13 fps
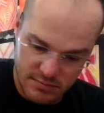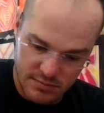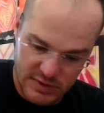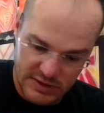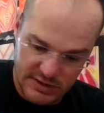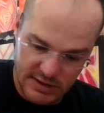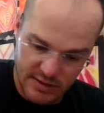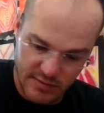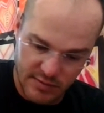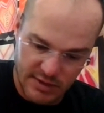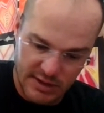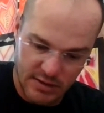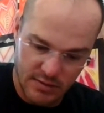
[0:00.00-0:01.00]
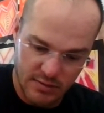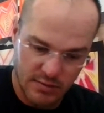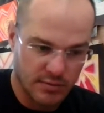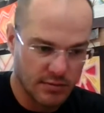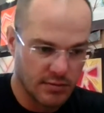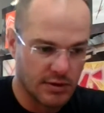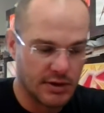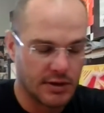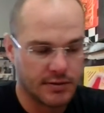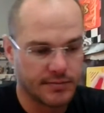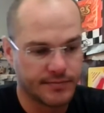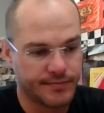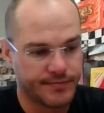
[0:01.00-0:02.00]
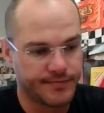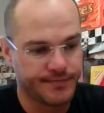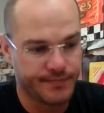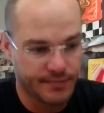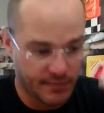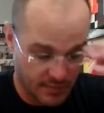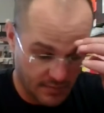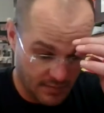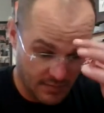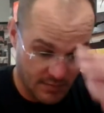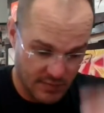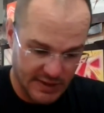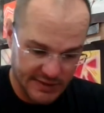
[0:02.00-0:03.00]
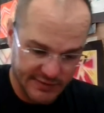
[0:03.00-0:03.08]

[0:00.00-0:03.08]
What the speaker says: Get that rake going through there. Like a